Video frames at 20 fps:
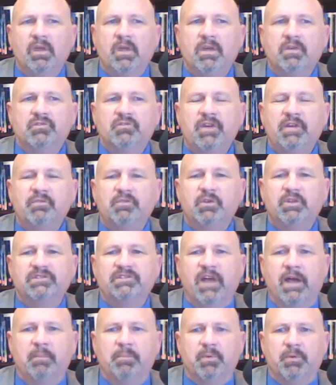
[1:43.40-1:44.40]
Say, for
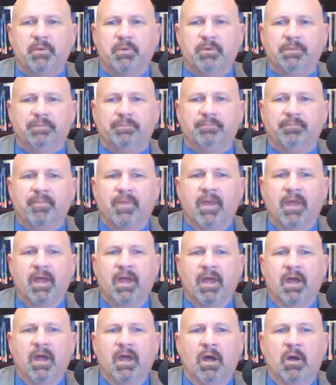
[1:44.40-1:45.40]
example,
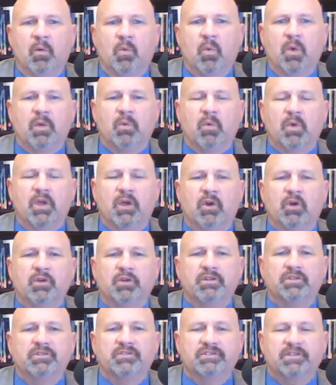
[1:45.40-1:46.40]
we are
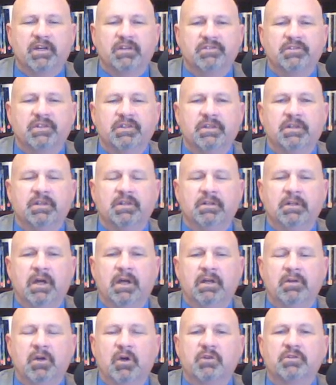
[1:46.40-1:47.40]
discussing
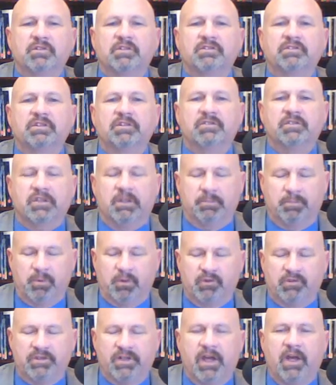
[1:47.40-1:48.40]
narcissistic
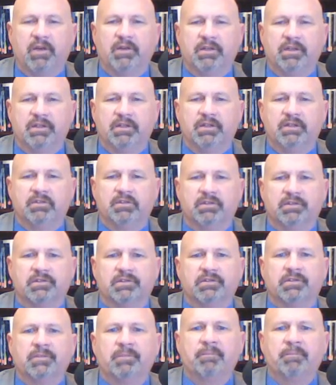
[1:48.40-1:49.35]
personality conditions